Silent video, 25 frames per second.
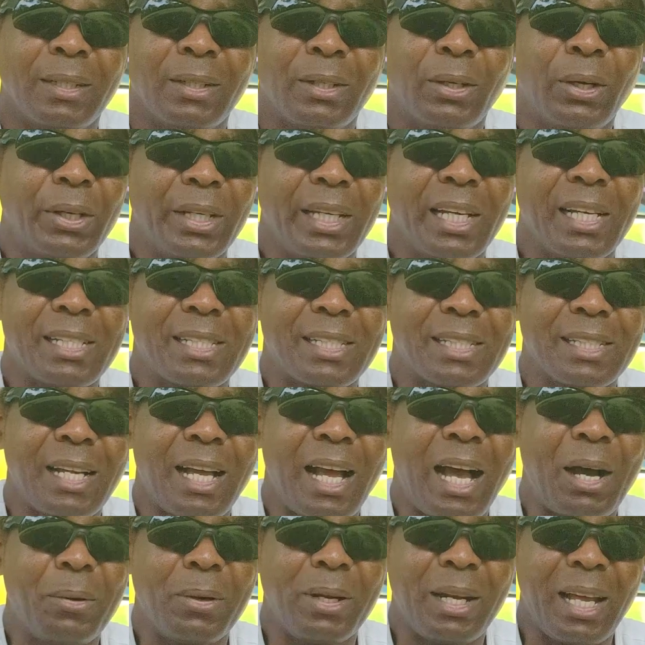Oh yes,
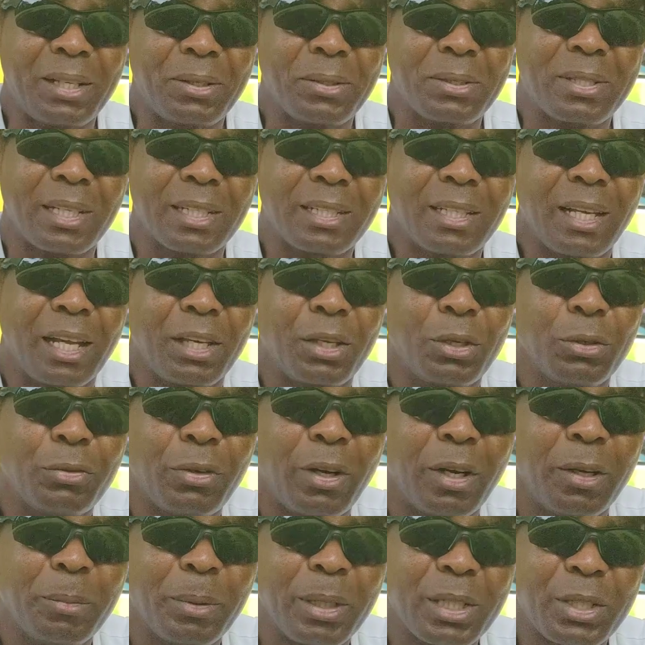I would like to say thank you
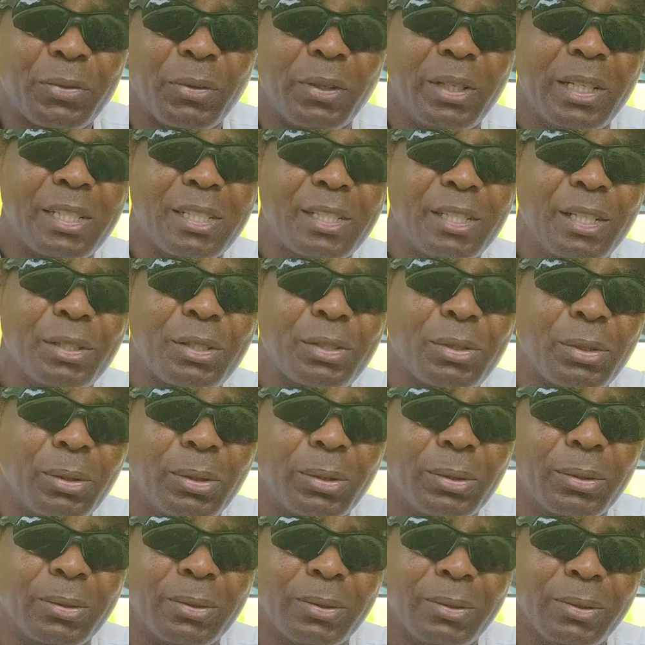very much for listening
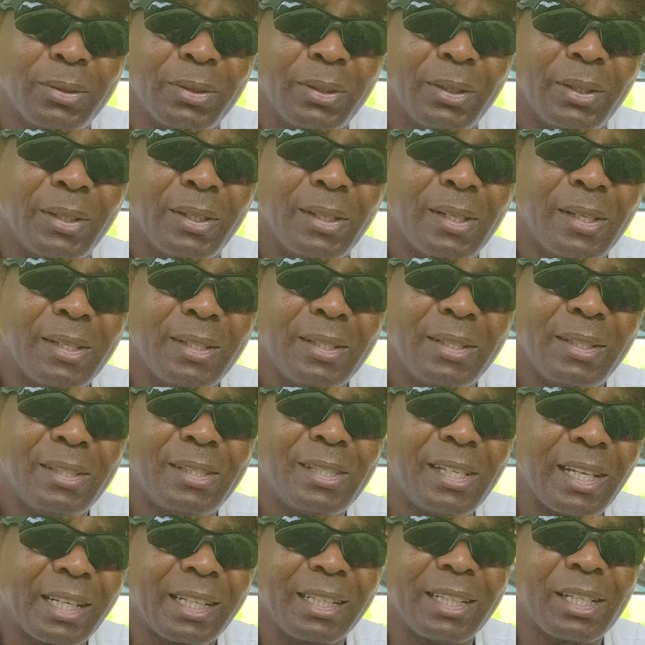to
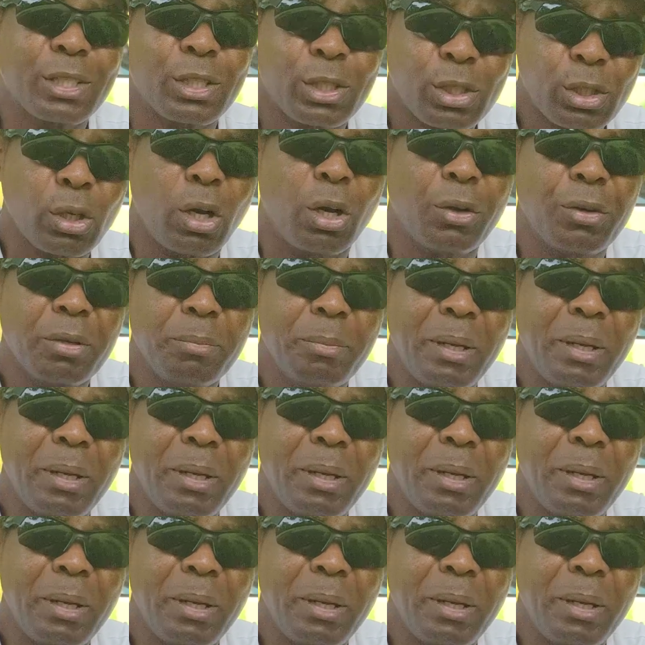the story